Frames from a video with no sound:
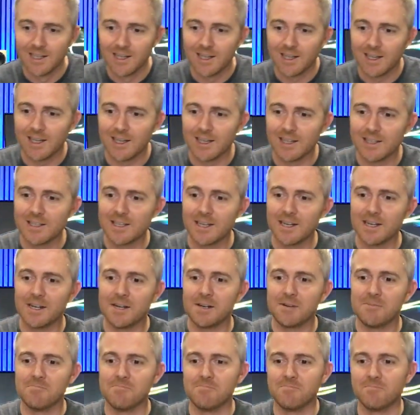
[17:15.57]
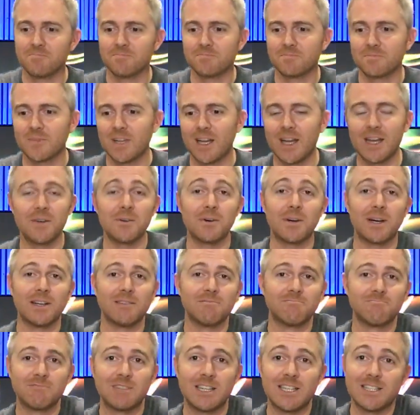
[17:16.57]
And um, anyway,
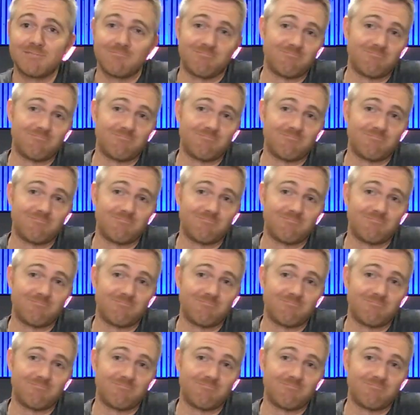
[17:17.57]
it